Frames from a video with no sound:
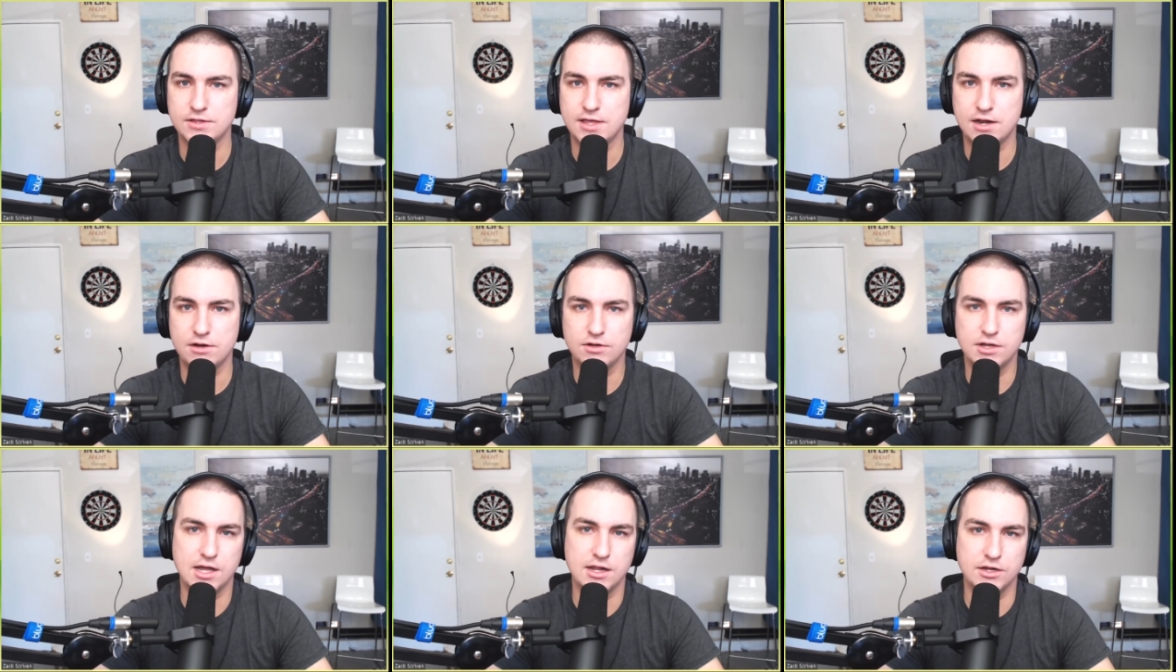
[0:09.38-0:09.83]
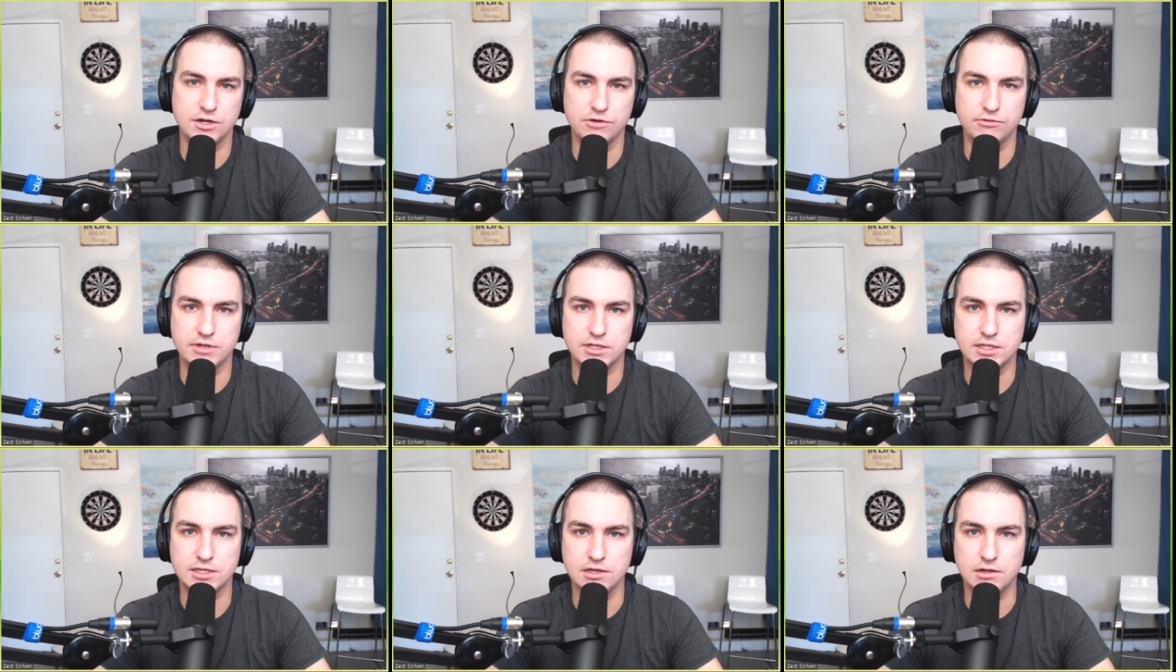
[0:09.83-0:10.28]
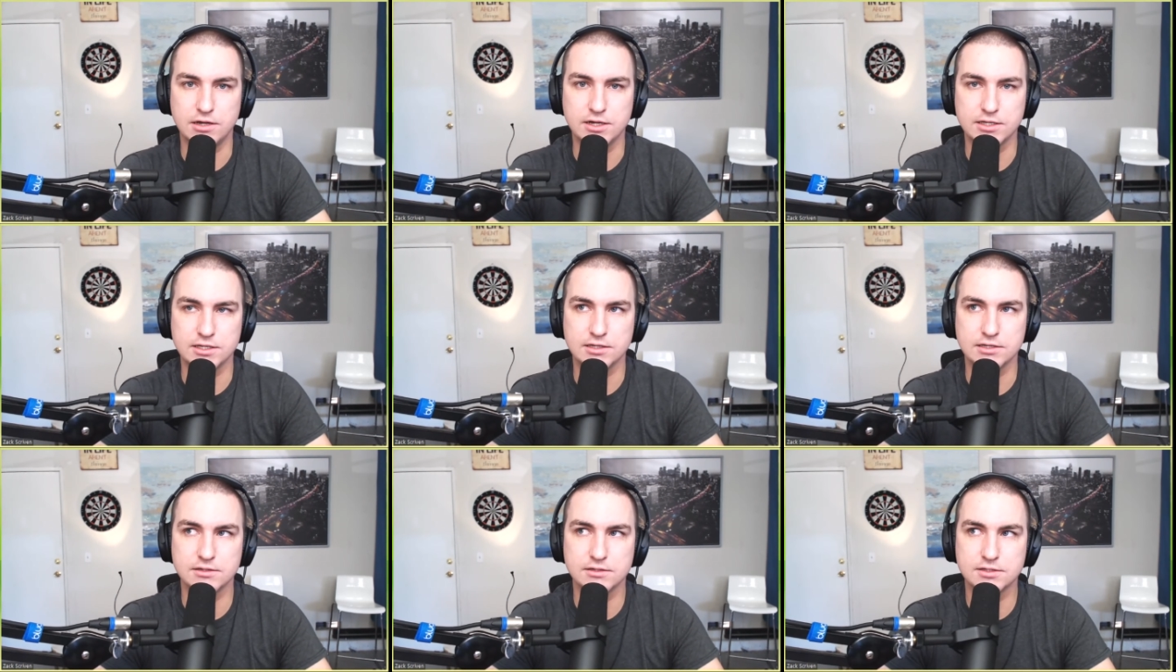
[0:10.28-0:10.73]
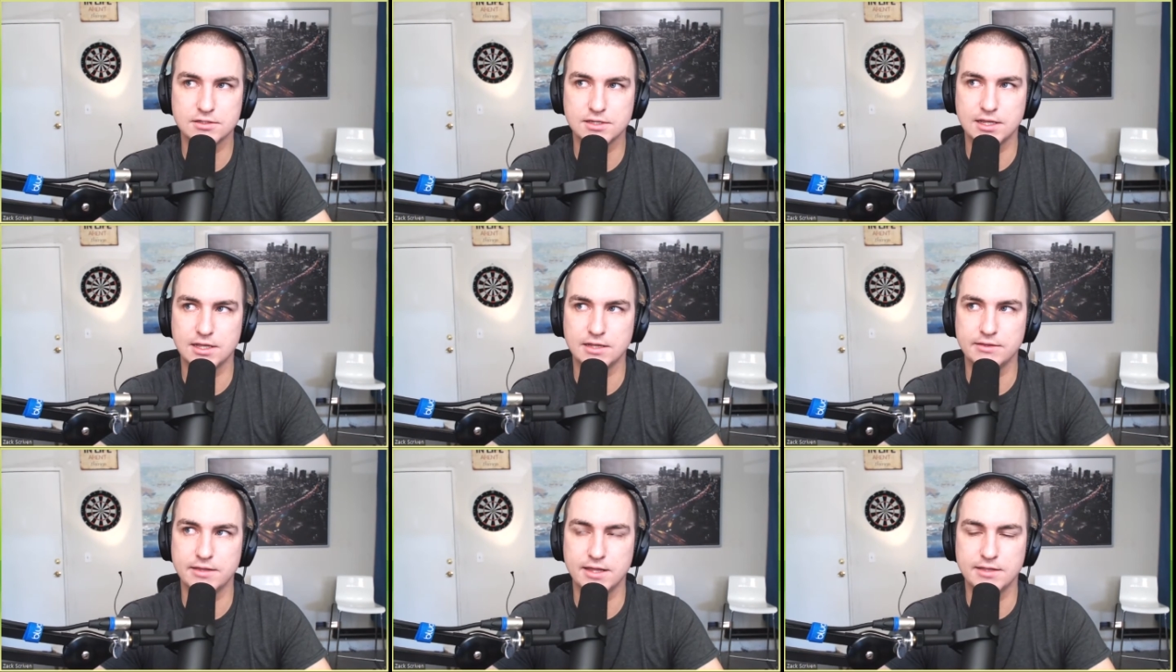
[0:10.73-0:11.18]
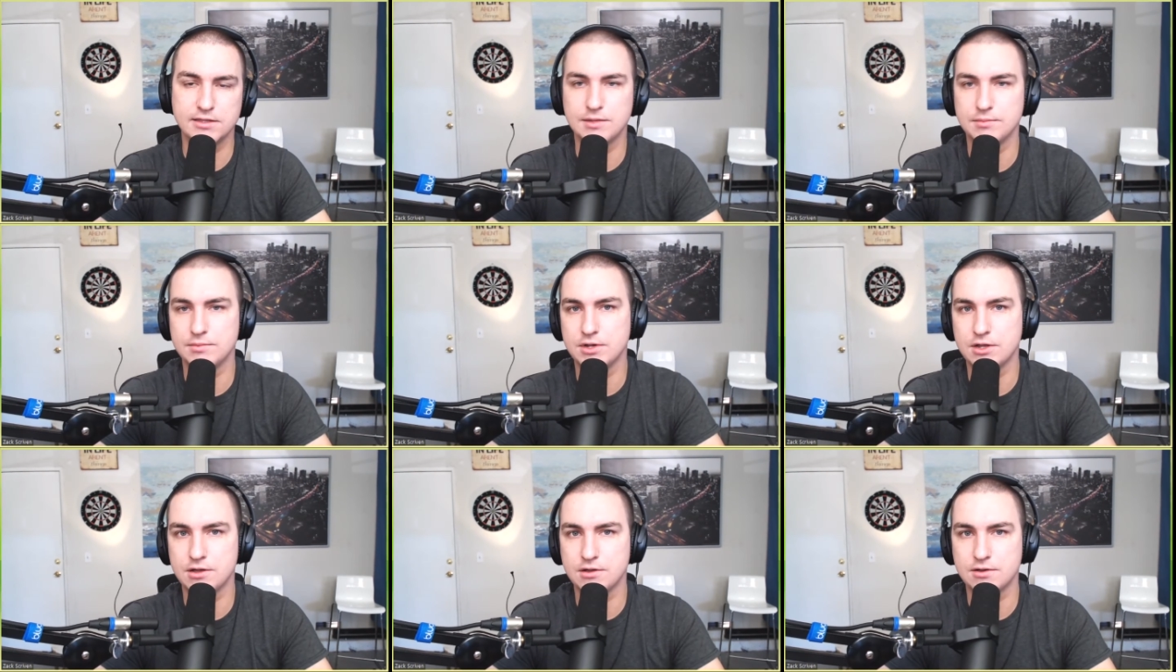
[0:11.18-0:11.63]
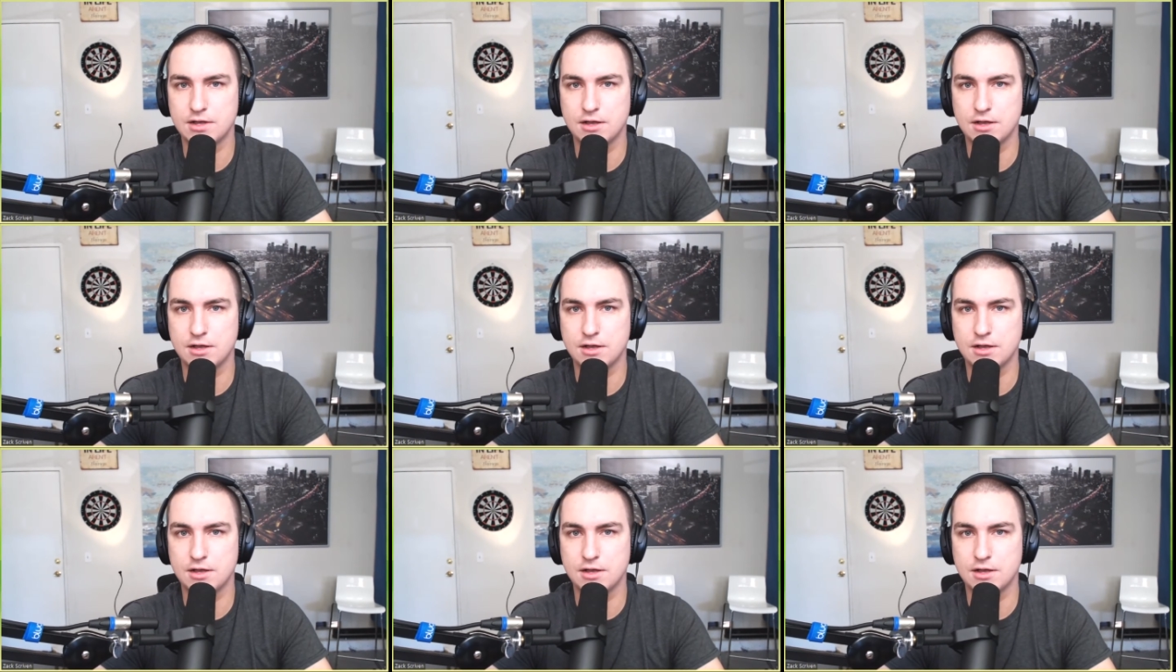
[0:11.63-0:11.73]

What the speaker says: that'll kind of greet the audience and let them know.